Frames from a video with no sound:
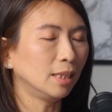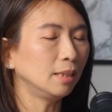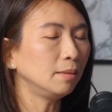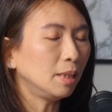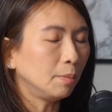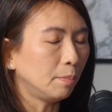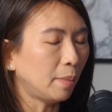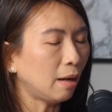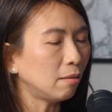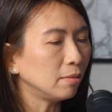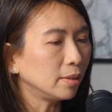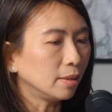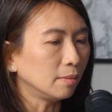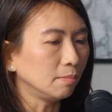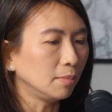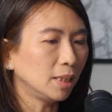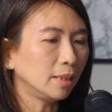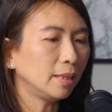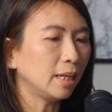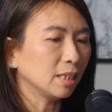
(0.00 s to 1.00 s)
about
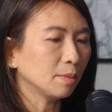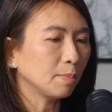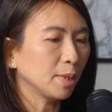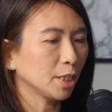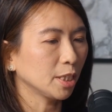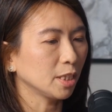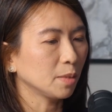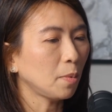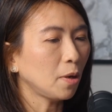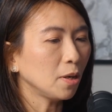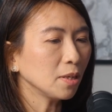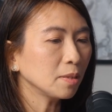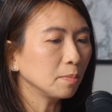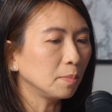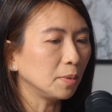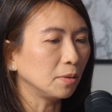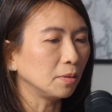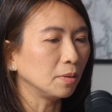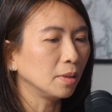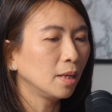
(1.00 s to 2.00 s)
them, learn as much as
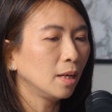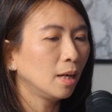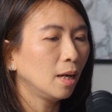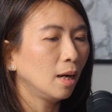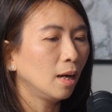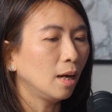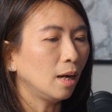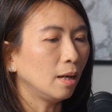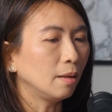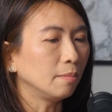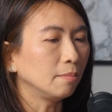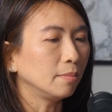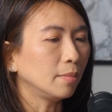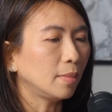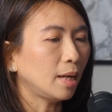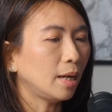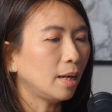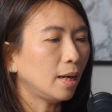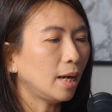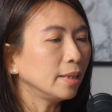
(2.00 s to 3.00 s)
possible,
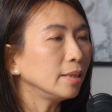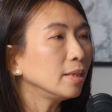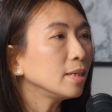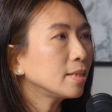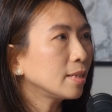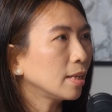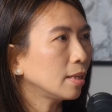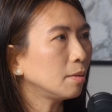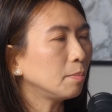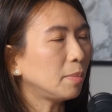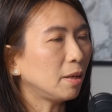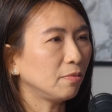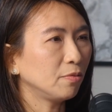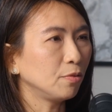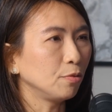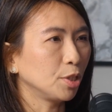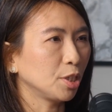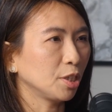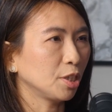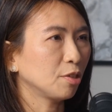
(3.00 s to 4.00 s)
understand about
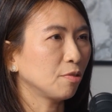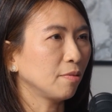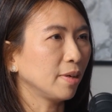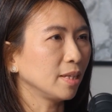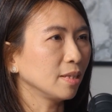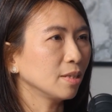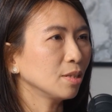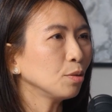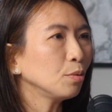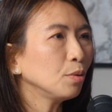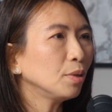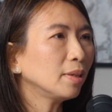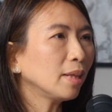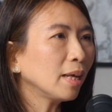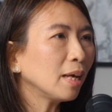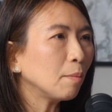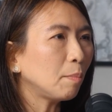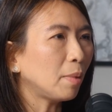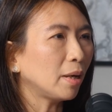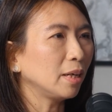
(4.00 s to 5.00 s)
future trends. So you
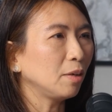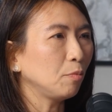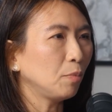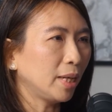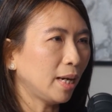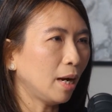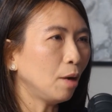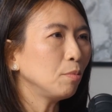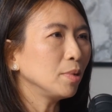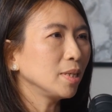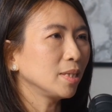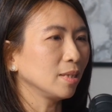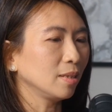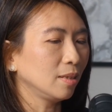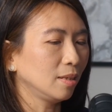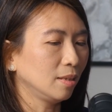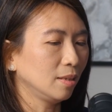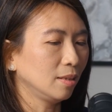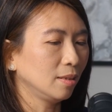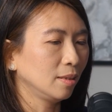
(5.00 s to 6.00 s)
think about it, when I was
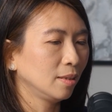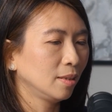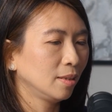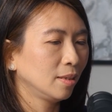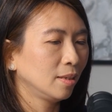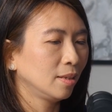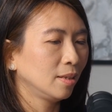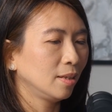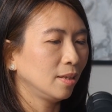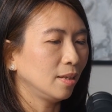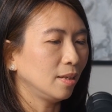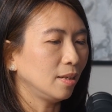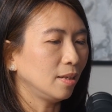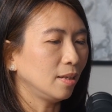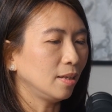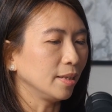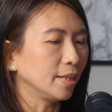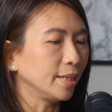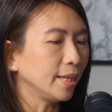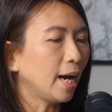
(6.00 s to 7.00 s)

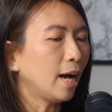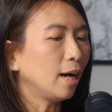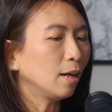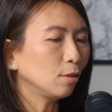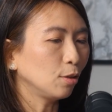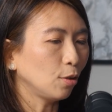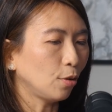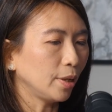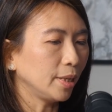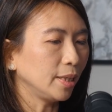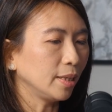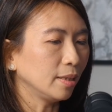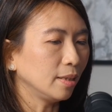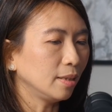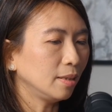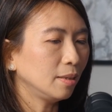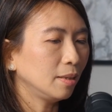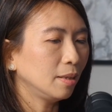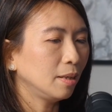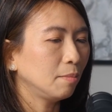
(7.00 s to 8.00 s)
a young
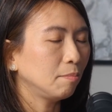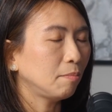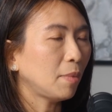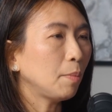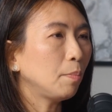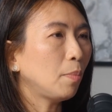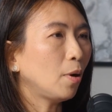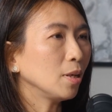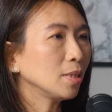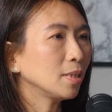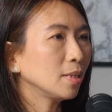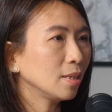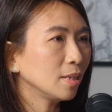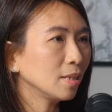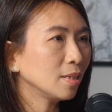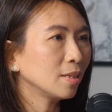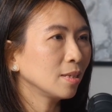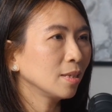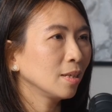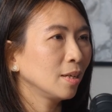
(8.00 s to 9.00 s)
lawyer, my
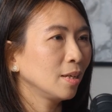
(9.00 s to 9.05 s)
bosses